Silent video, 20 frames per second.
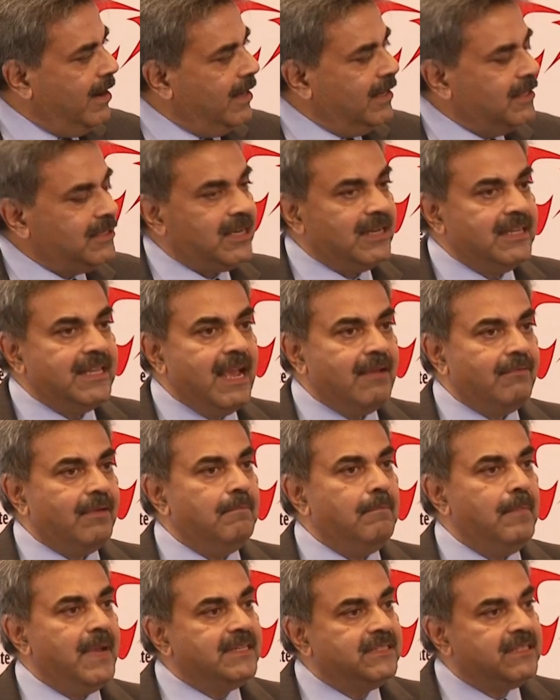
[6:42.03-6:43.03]
So they have a
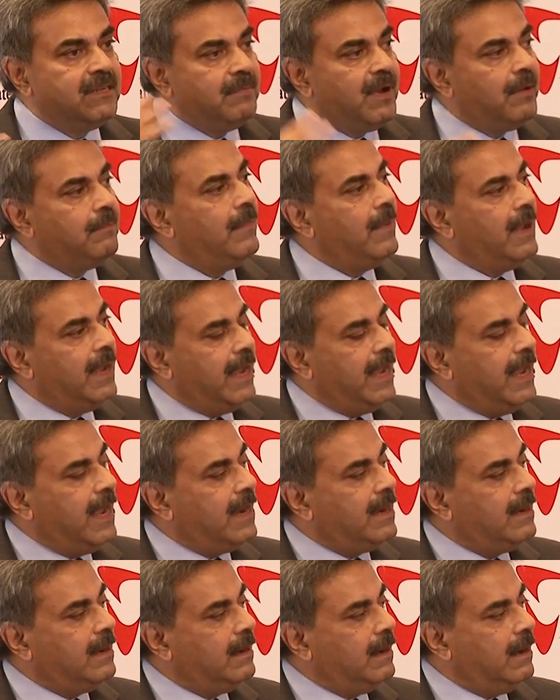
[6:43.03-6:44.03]
maximum
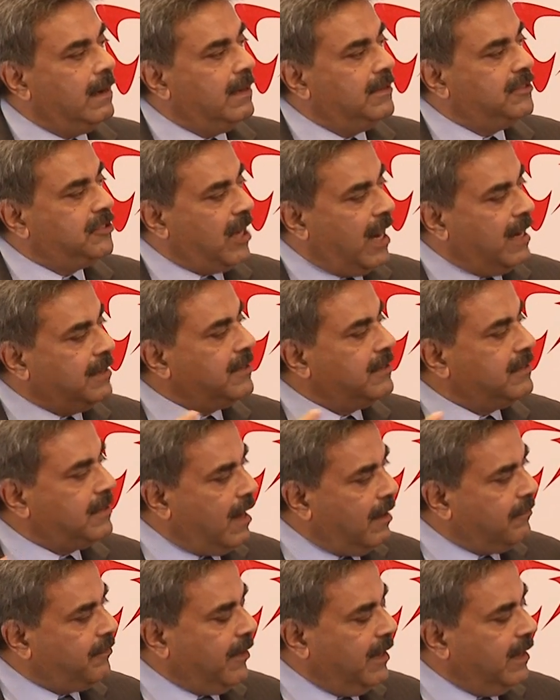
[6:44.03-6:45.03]
air charter
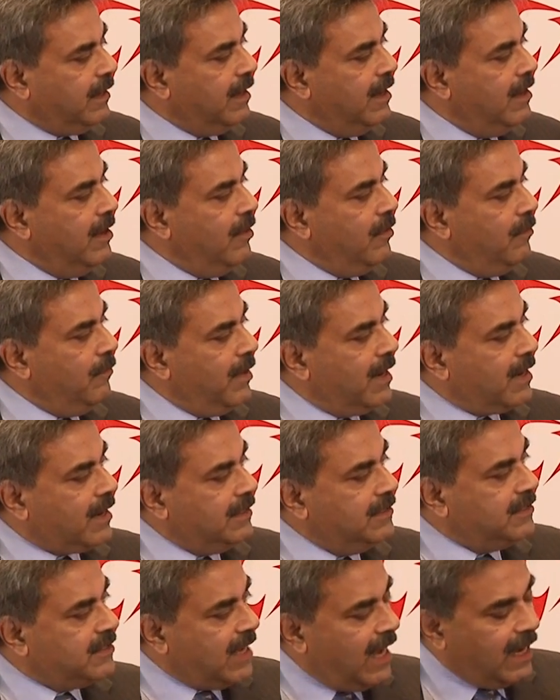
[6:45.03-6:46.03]
traffic where
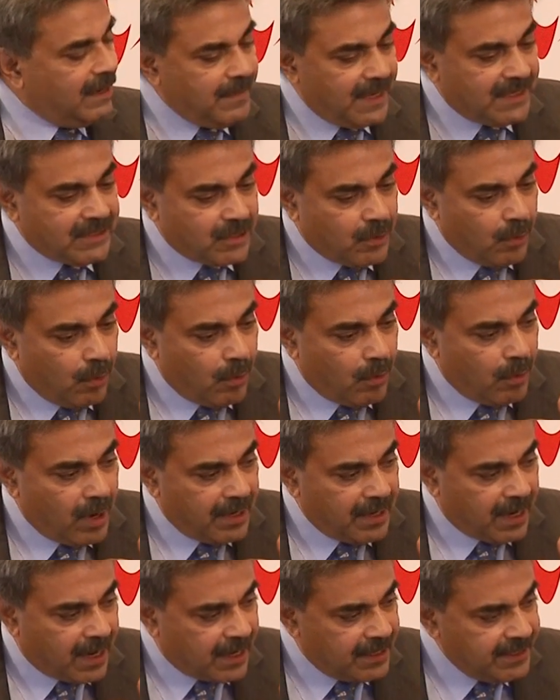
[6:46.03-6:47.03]
consignments go
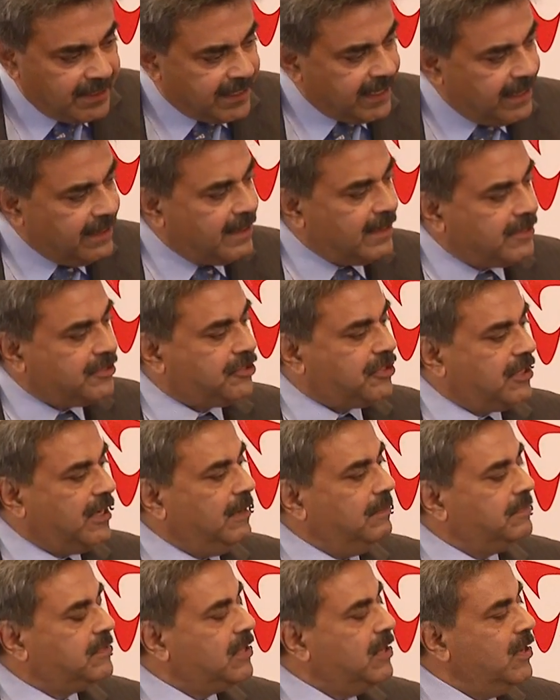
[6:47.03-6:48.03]
and a container
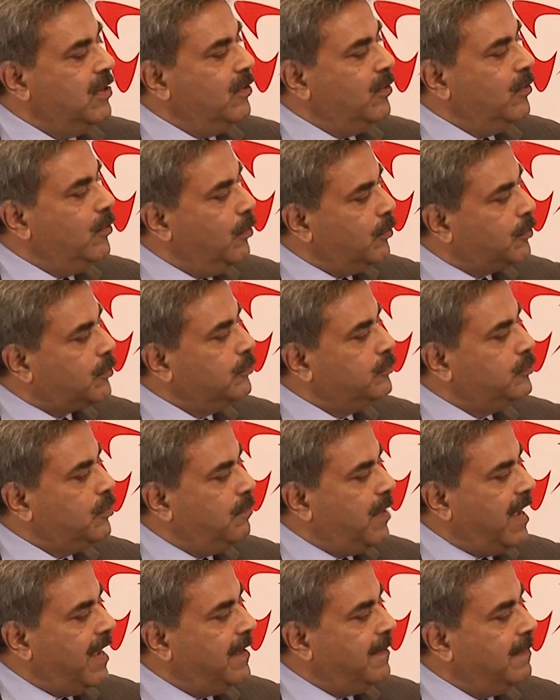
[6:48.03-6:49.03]
ships go to
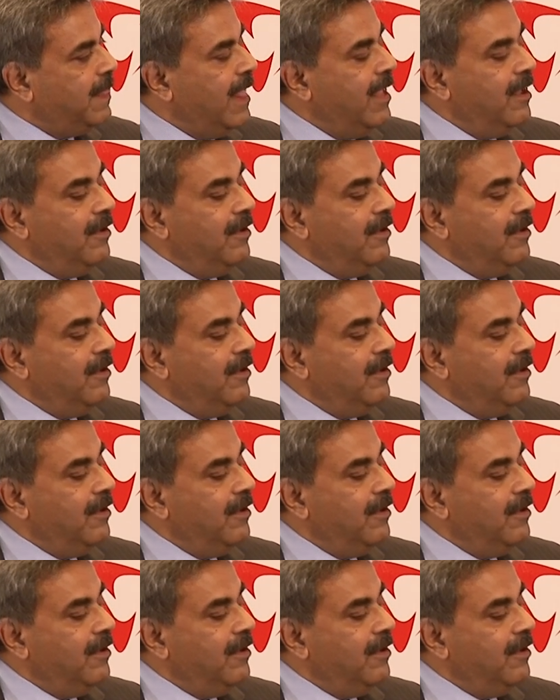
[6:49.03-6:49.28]
Dubai